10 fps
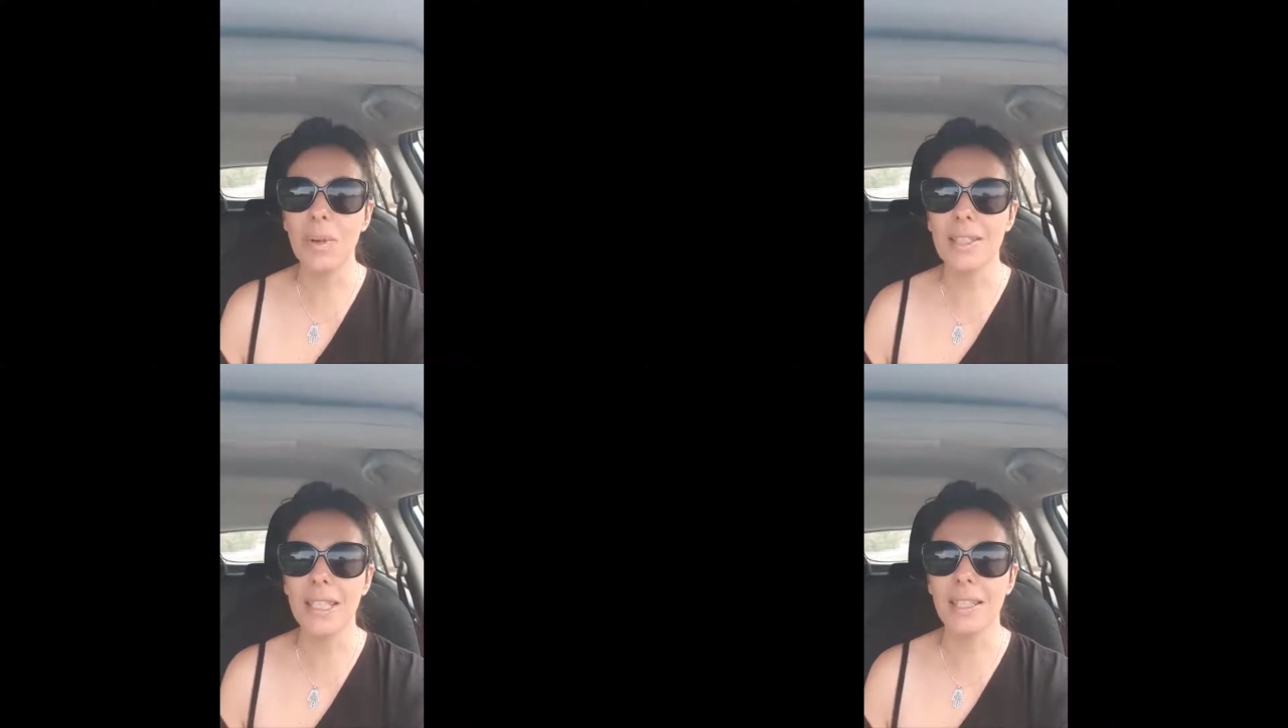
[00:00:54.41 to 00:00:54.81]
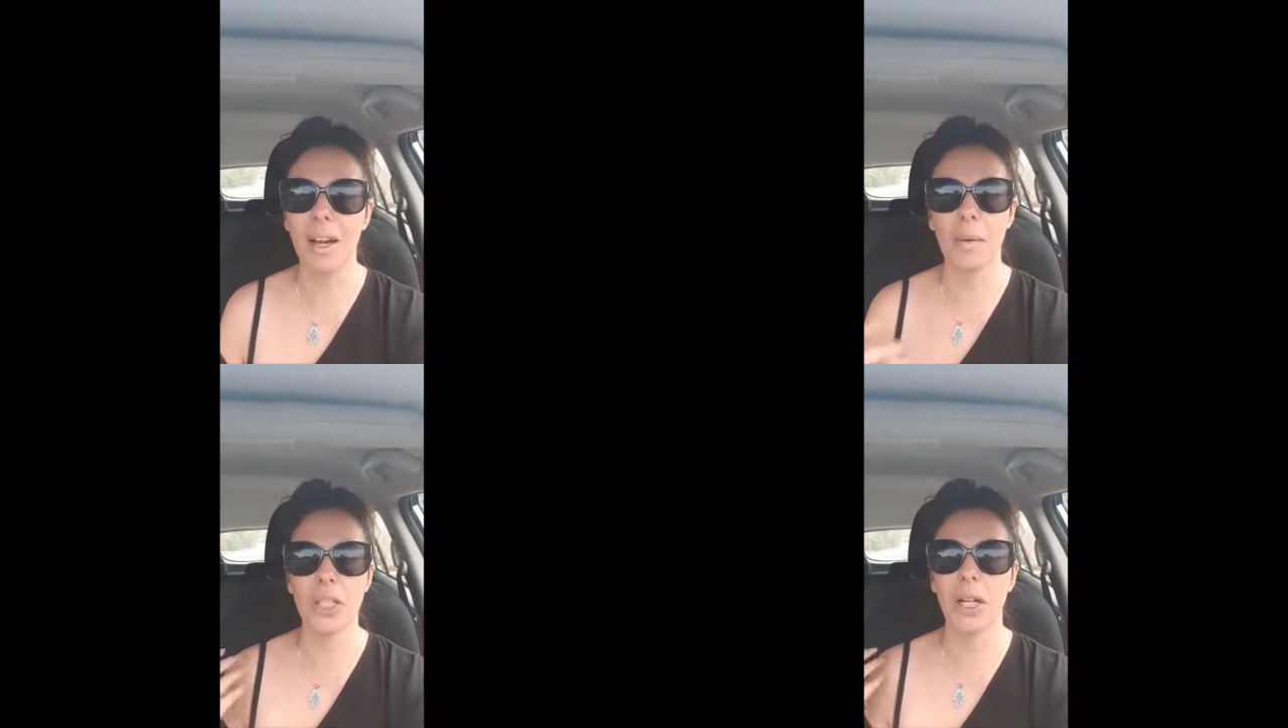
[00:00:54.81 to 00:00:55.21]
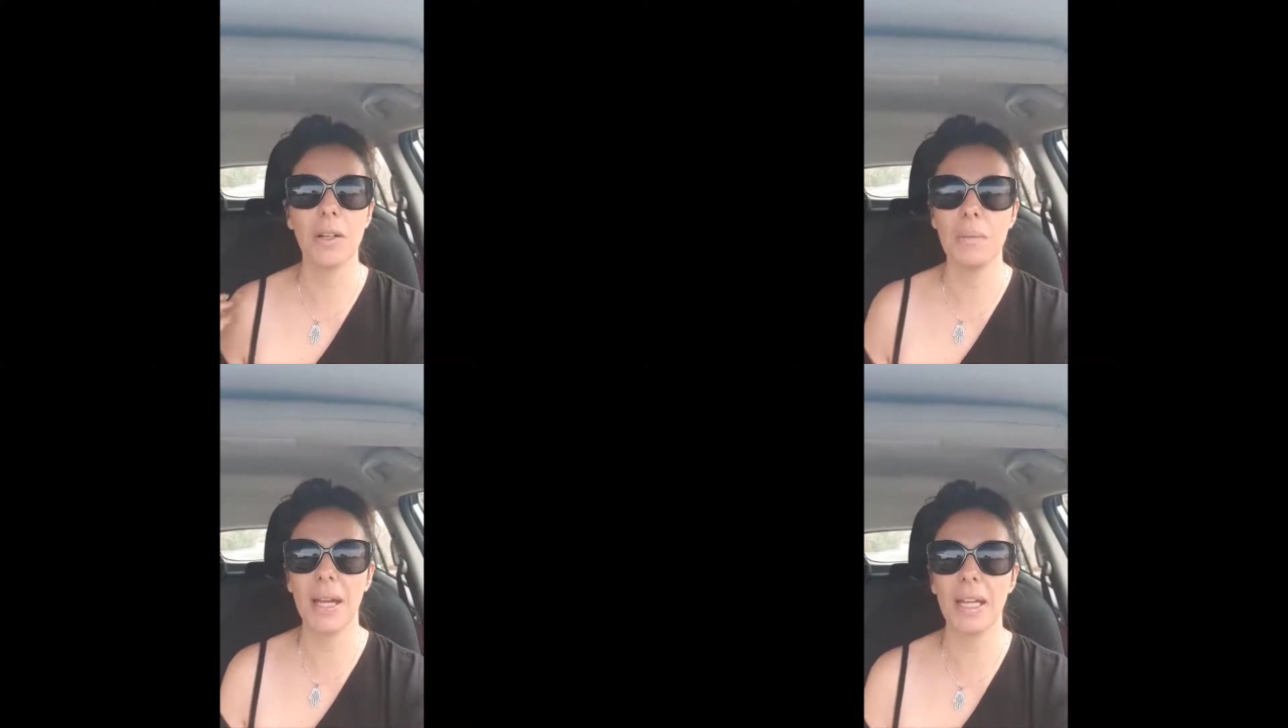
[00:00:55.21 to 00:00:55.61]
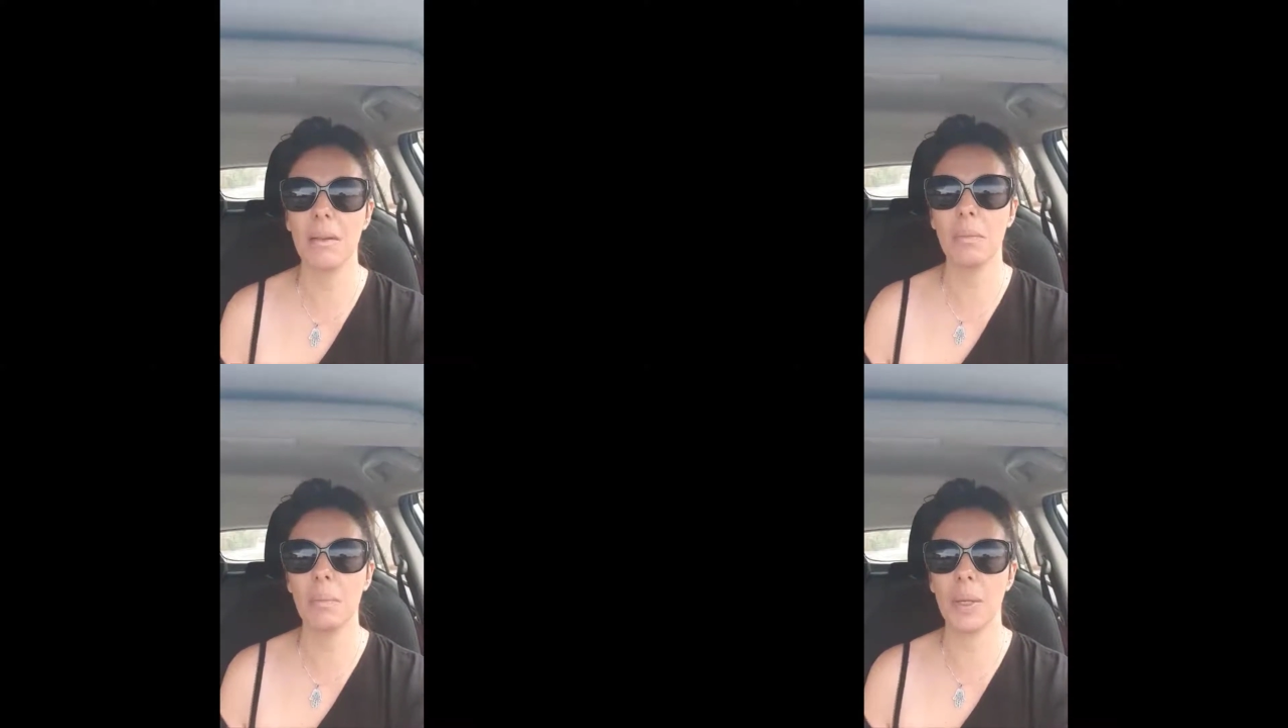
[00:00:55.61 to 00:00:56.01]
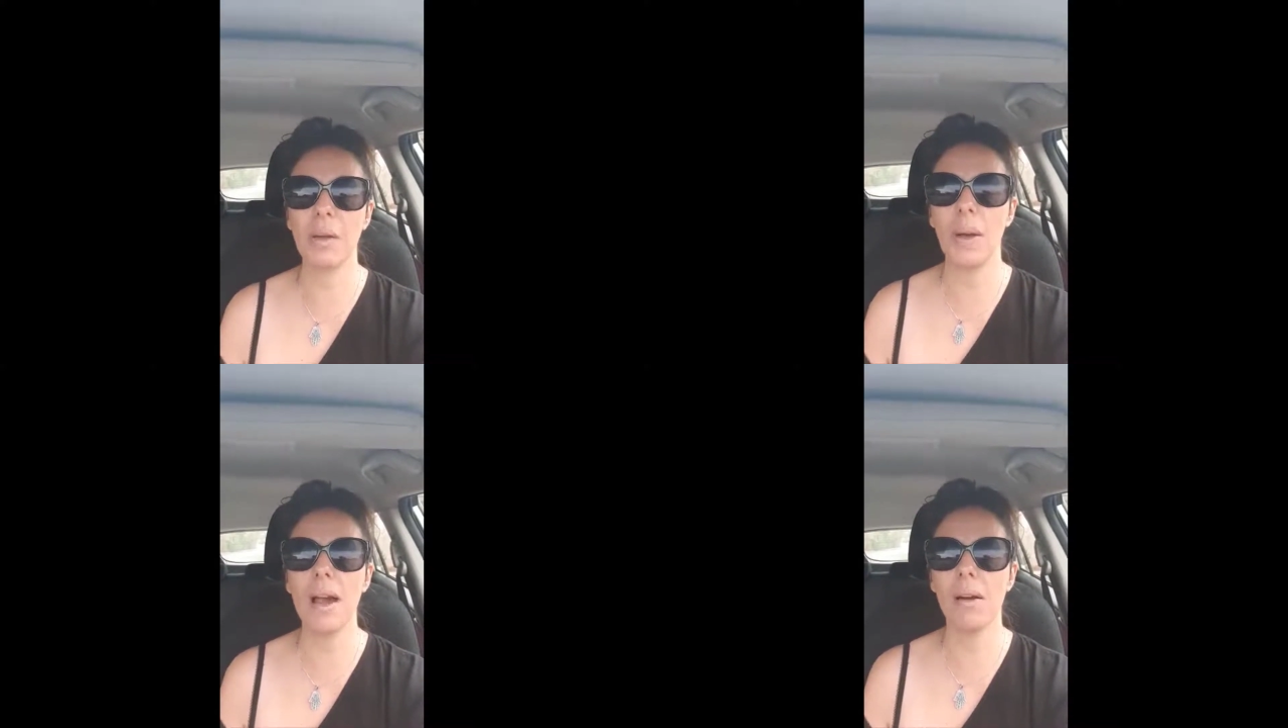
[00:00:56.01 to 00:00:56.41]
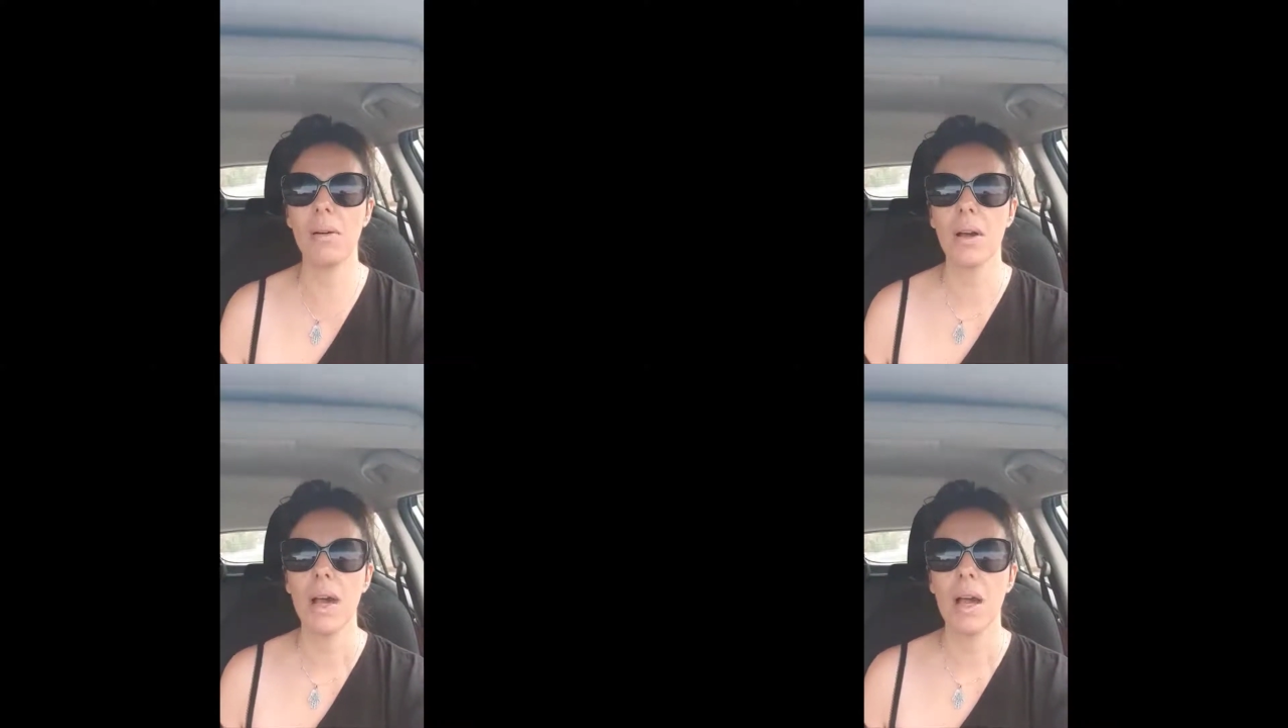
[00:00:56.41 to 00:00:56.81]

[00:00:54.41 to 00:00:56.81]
wasn't. I wish I could make him be well.